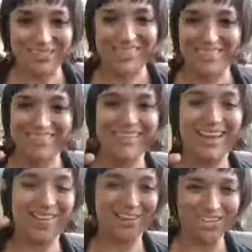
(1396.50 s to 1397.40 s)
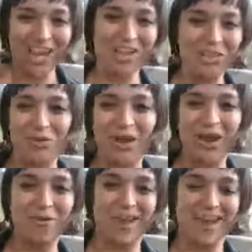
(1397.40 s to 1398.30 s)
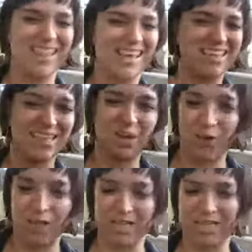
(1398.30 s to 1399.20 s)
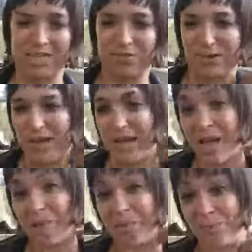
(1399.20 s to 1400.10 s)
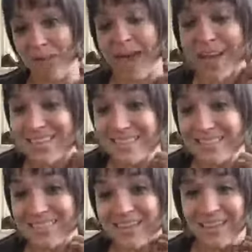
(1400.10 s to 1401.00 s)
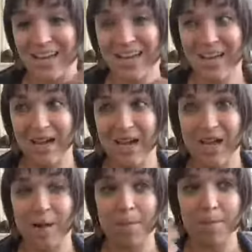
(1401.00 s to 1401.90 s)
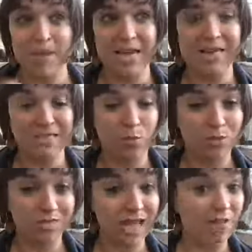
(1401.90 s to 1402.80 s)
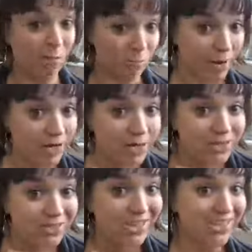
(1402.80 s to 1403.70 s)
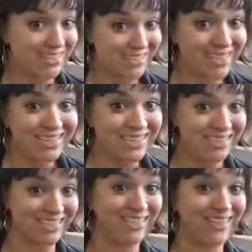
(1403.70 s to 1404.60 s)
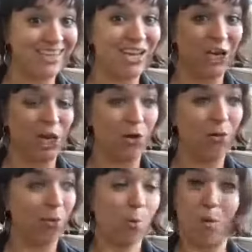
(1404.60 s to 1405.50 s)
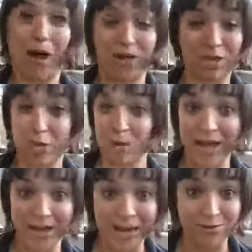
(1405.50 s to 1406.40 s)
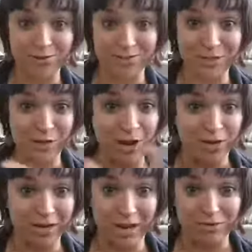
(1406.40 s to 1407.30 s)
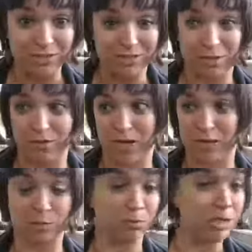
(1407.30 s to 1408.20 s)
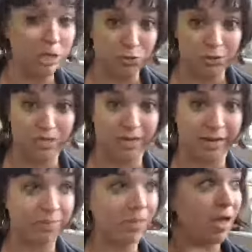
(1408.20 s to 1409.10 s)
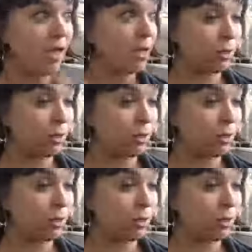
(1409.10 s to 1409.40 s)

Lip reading: Guess what? If you tell it the right way, they definitely do. Because making someone's life better is sexy. You know, why do you think you hire accountants? You don't hire accountants because you feel like they're the most interesting